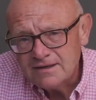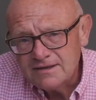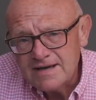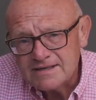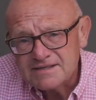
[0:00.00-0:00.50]

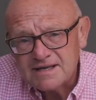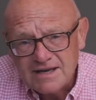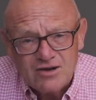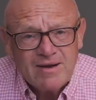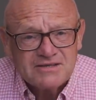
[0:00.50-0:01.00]
Next,
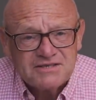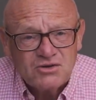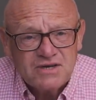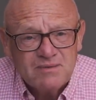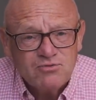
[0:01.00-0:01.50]
how about
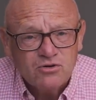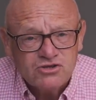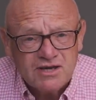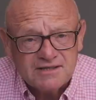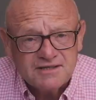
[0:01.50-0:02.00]
starting a
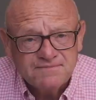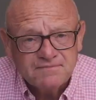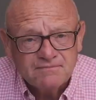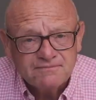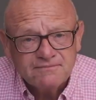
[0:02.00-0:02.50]
project?
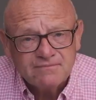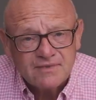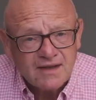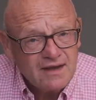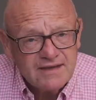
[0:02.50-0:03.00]

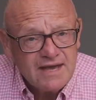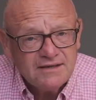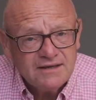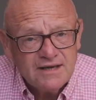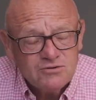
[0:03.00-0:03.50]

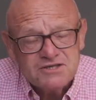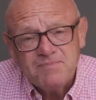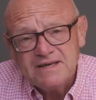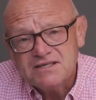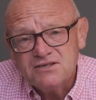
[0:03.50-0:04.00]
Again,
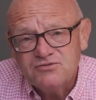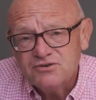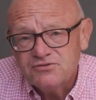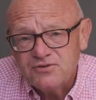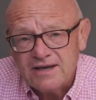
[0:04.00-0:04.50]
irrespective
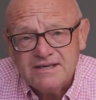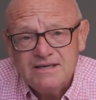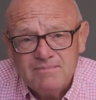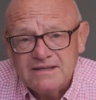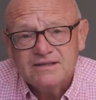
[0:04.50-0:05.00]
of
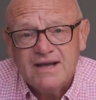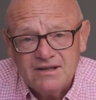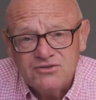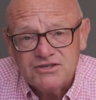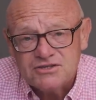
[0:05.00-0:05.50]
any mental
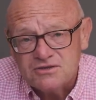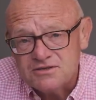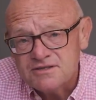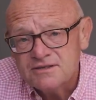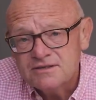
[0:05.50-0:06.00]
health
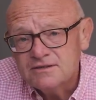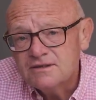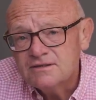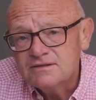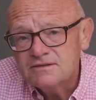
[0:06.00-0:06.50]
issues,
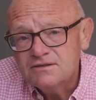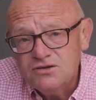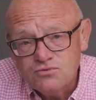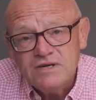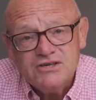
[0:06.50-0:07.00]

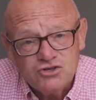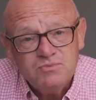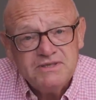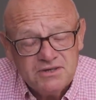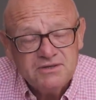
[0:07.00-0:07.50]
you really should
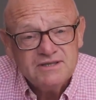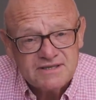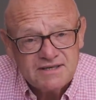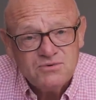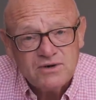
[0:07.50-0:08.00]
be doing this
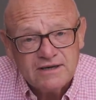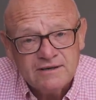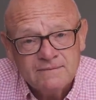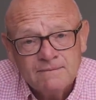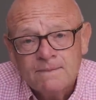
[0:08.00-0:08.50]
anyway.
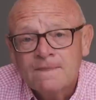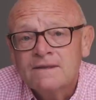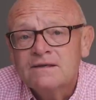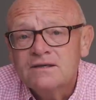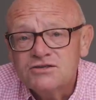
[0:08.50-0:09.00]

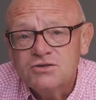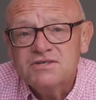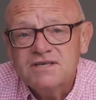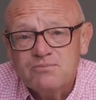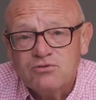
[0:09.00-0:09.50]

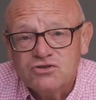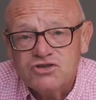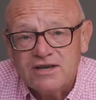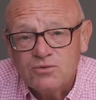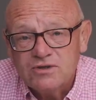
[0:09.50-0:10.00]
Shooting a
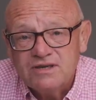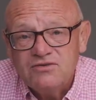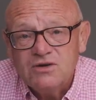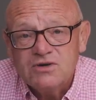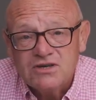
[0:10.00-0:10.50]
project will give
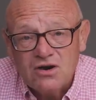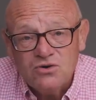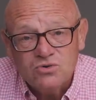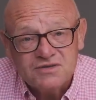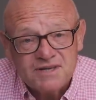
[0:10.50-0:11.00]
you a
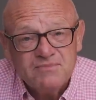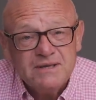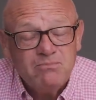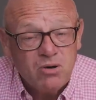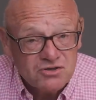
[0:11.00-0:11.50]
goal,
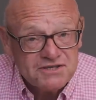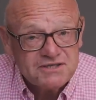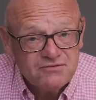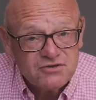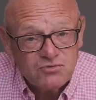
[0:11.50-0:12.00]
something
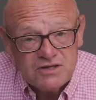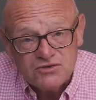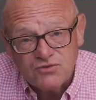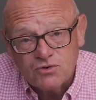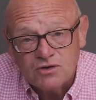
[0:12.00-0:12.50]
positive to
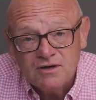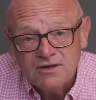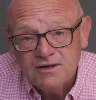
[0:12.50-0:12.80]
reach for.